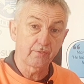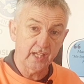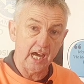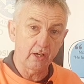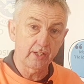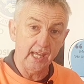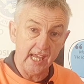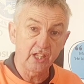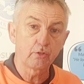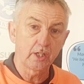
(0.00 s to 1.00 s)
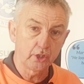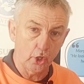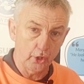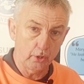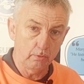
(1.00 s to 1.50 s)
Garda Adrian
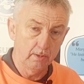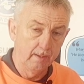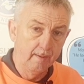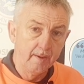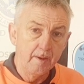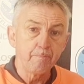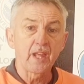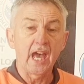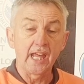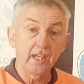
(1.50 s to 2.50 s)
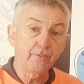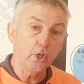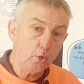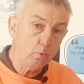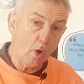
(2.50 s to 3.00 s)
Donoghue. And if
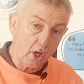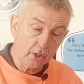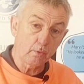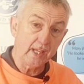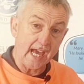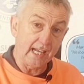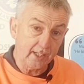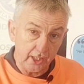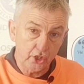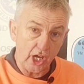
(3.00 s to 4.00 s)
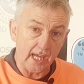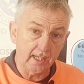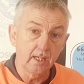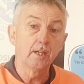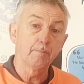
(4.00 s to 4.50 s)
you want a reality check,
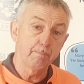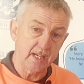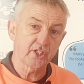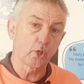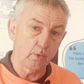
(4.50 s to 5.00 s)
Mr.